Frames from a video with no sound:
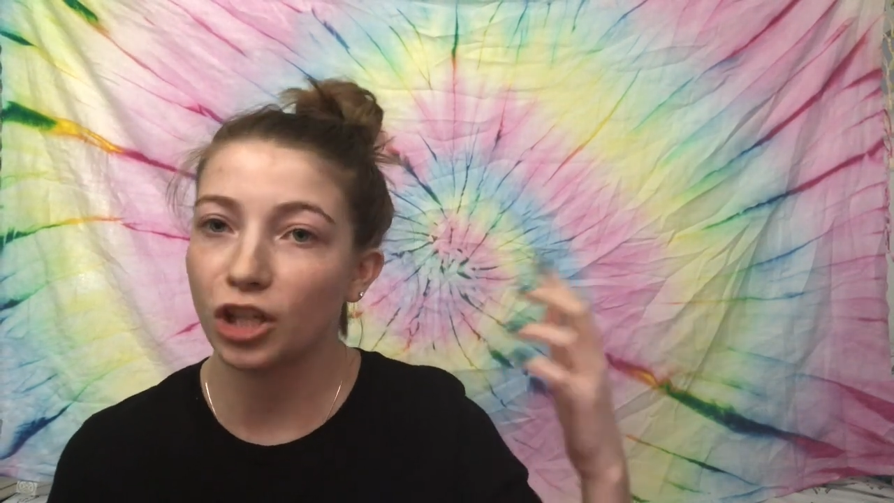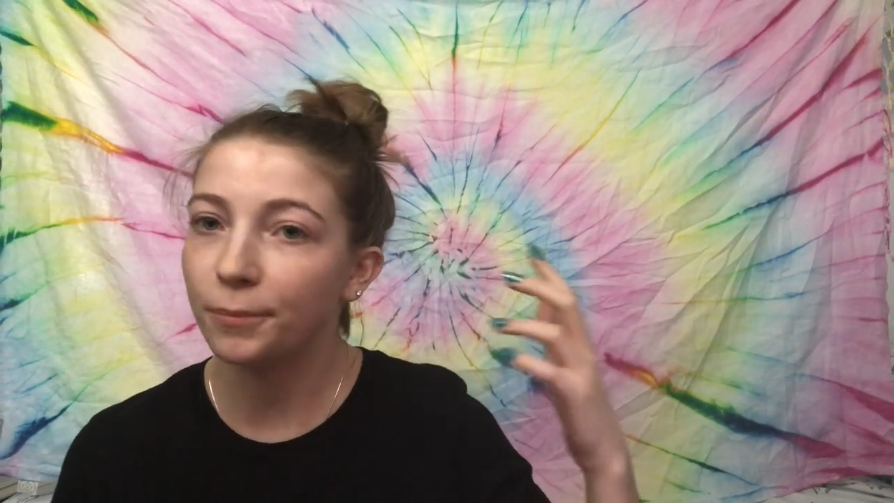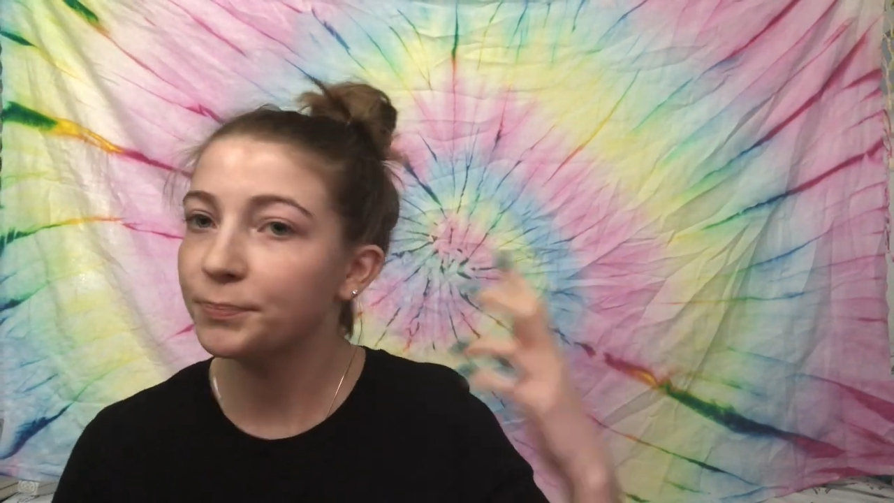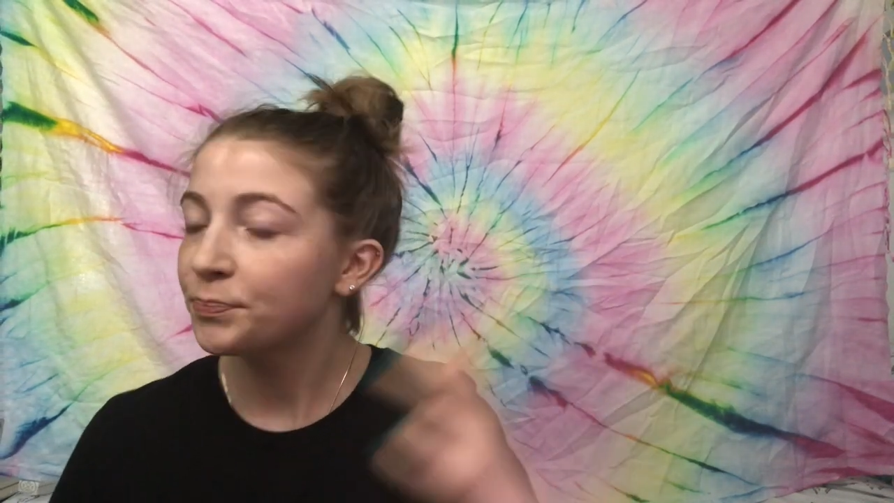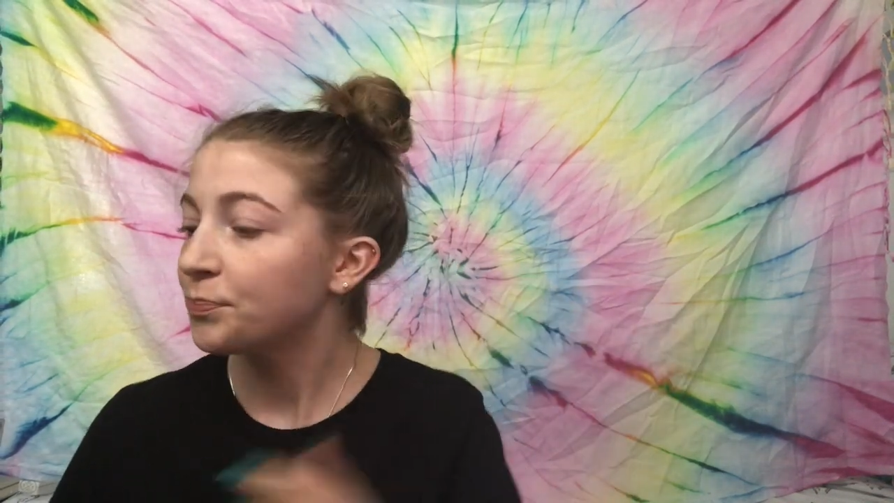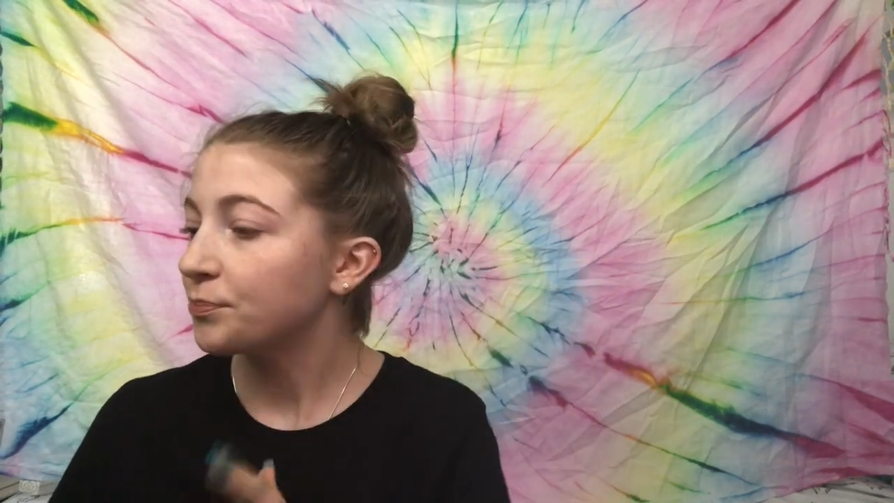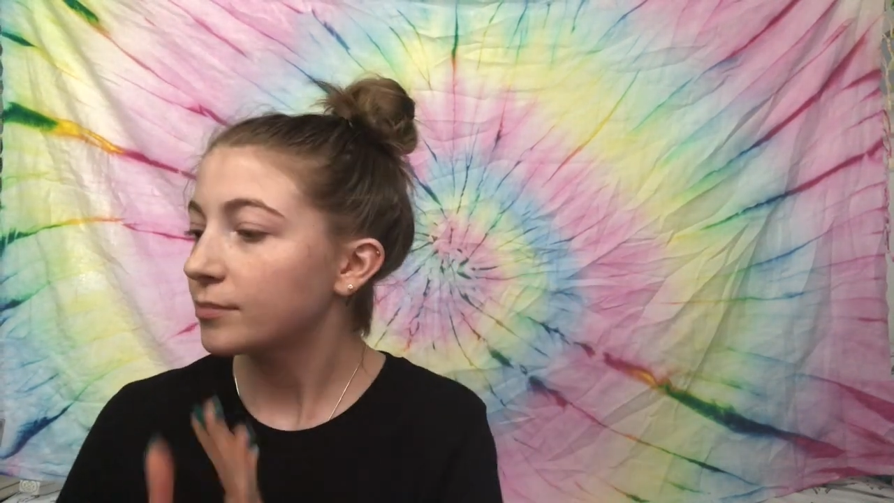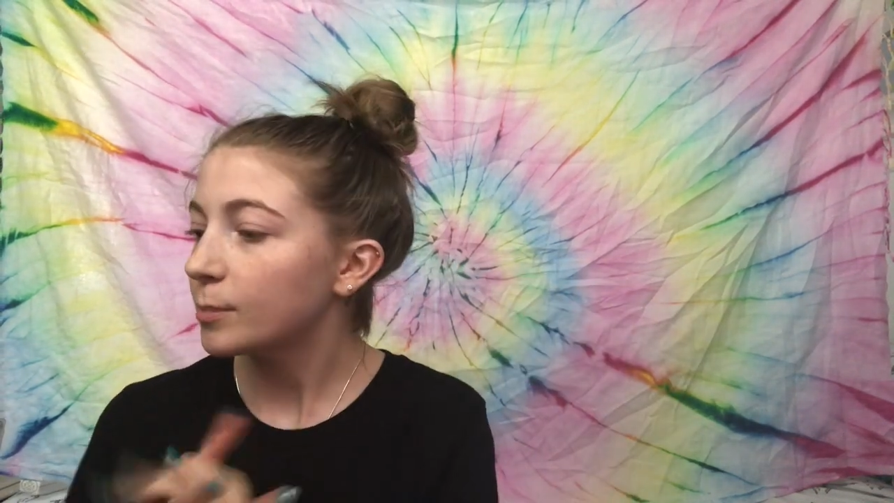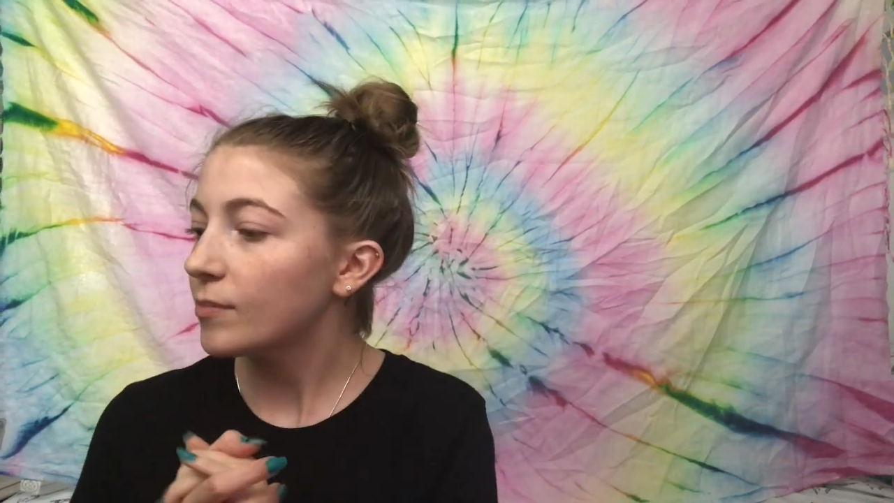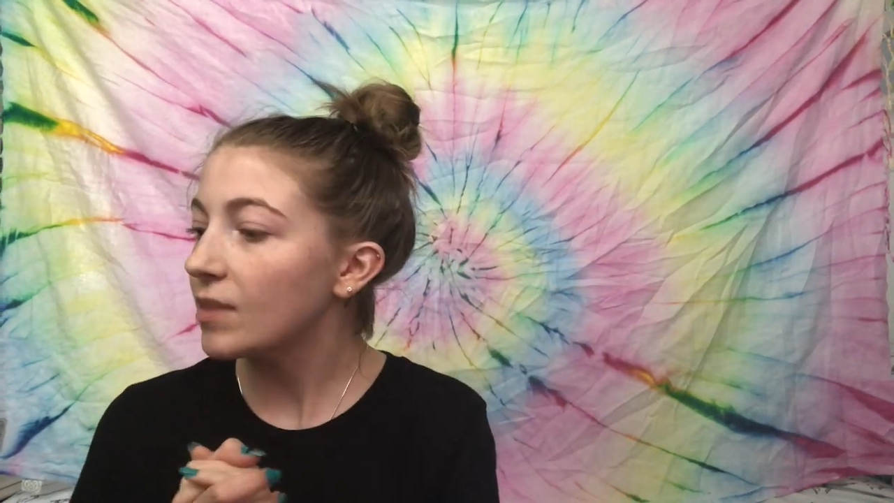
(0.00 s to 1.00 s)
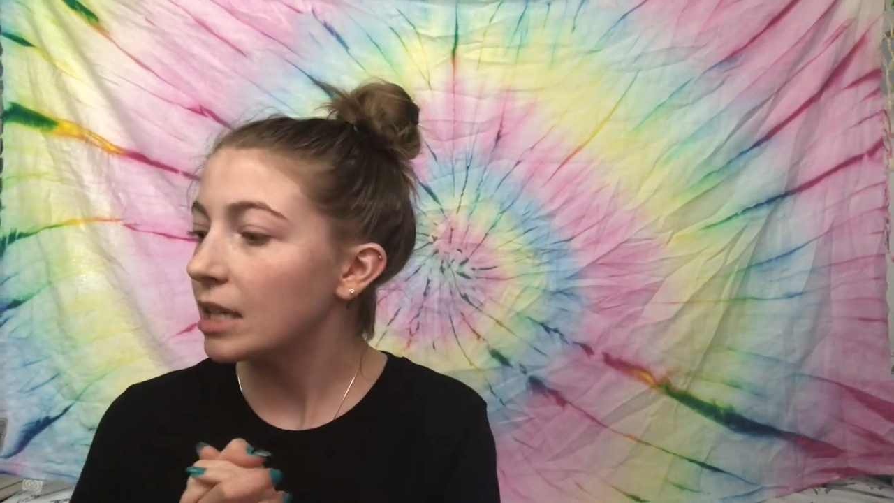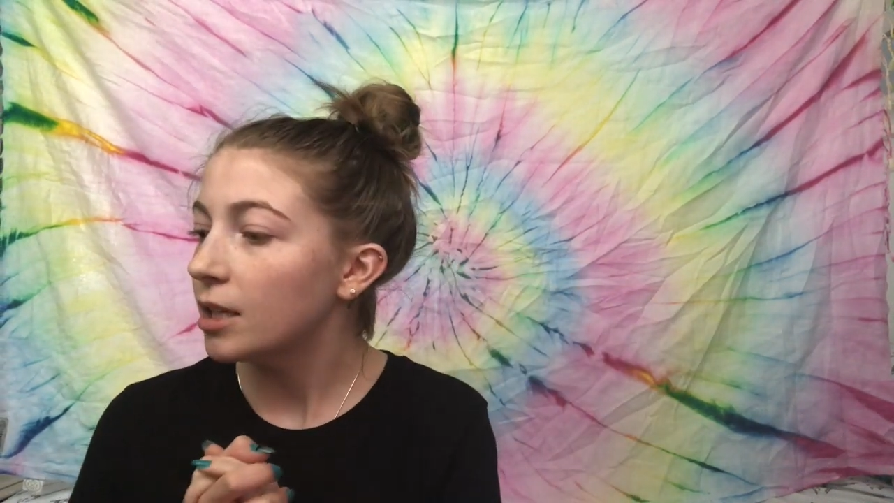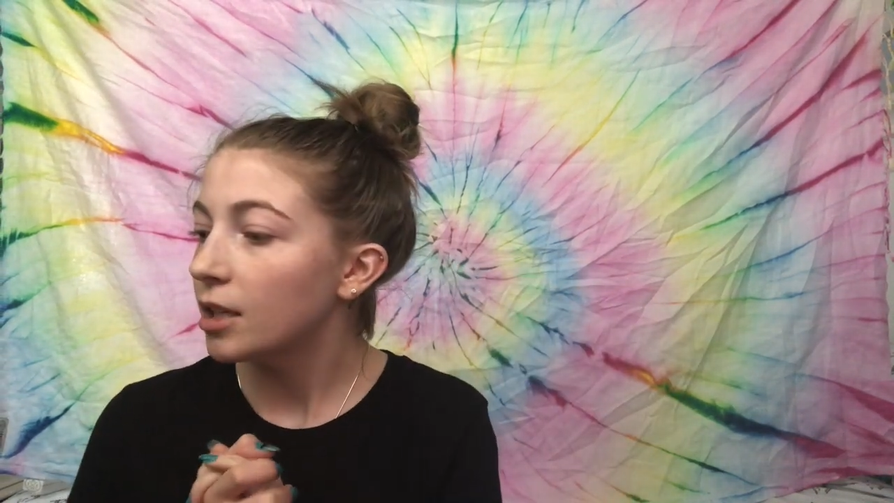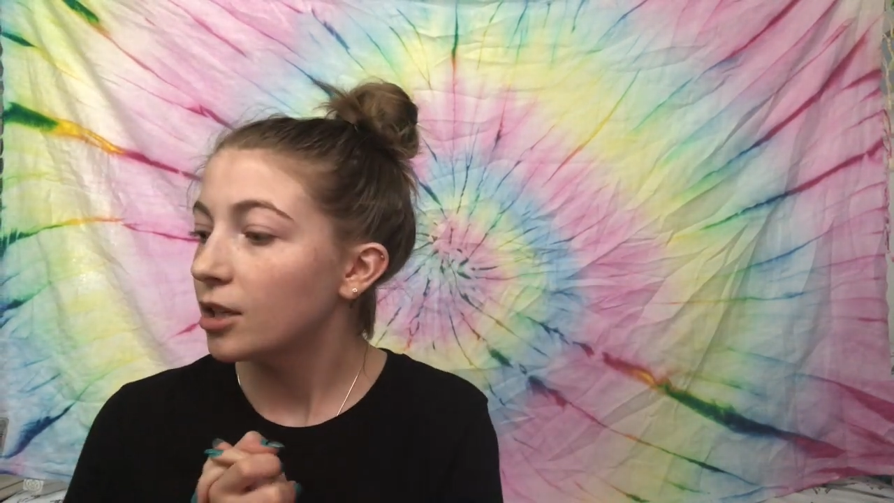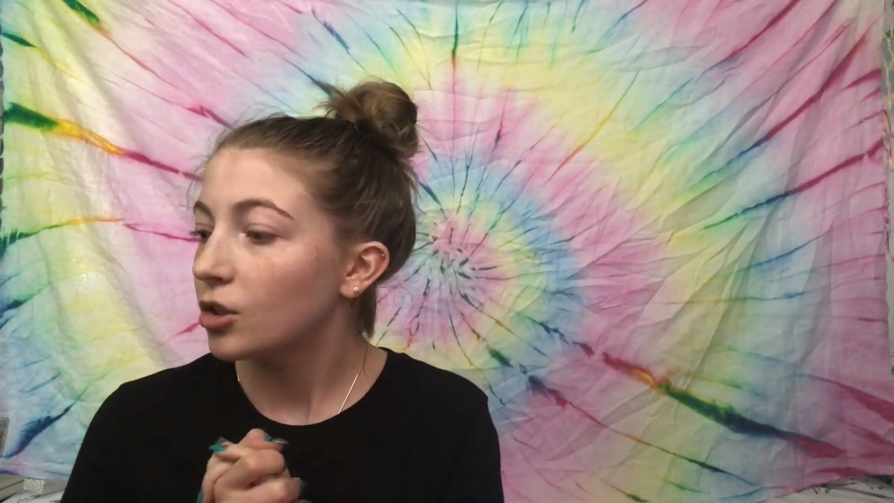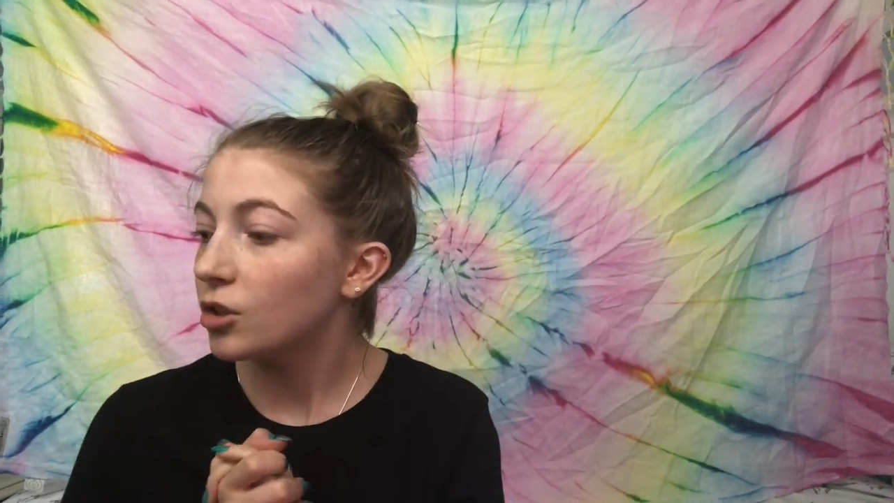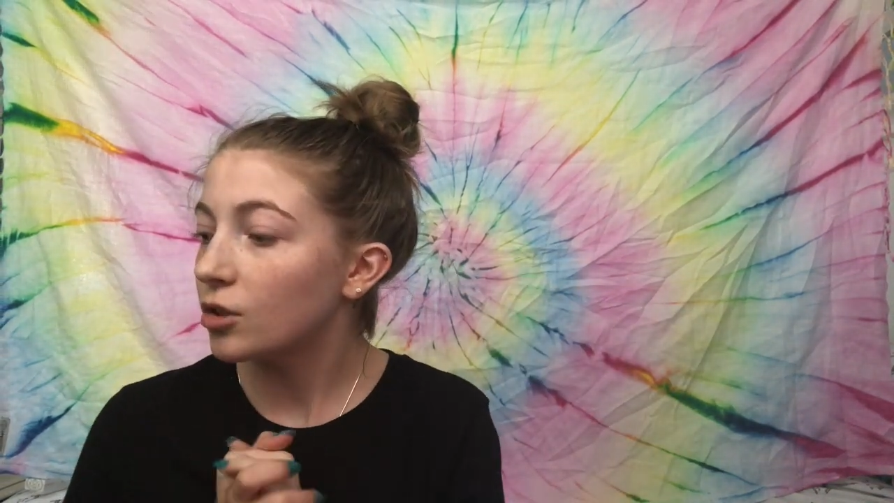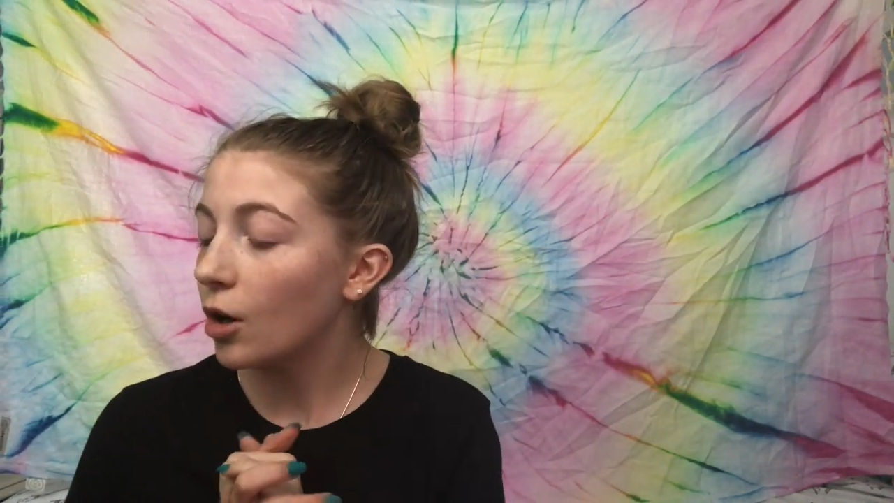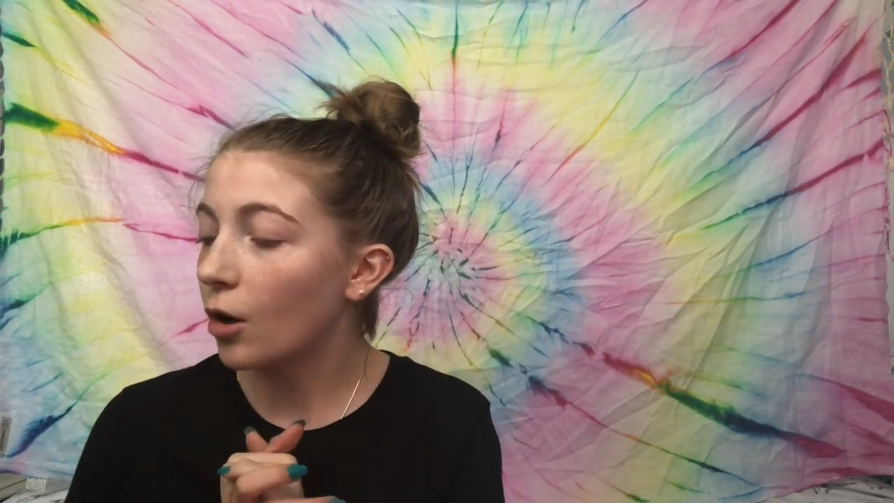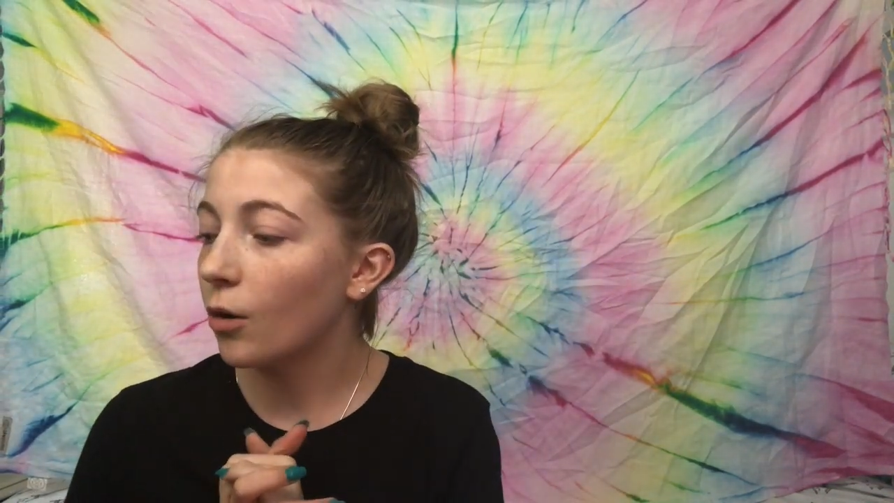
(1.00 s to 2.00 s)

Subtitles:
gym. So